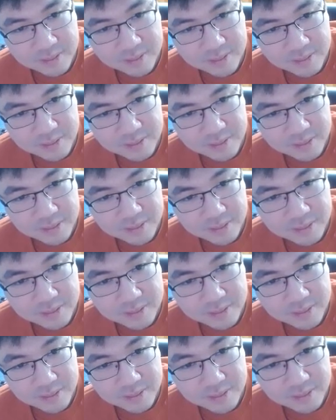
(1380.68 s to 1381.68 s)

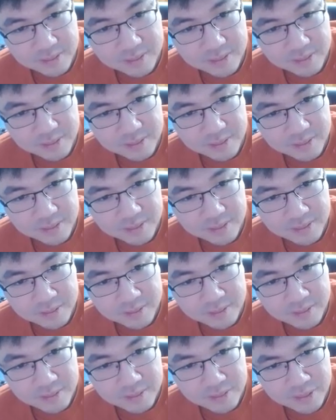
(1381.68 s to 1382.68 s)

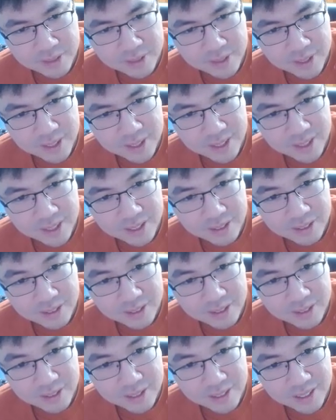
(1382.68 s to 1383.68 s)

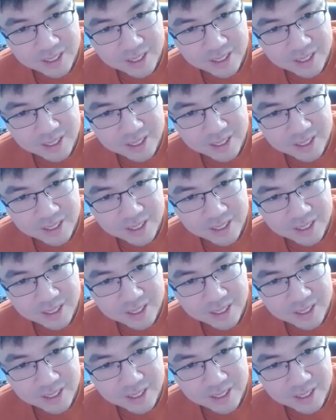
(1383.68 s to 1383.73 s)
(not speaking)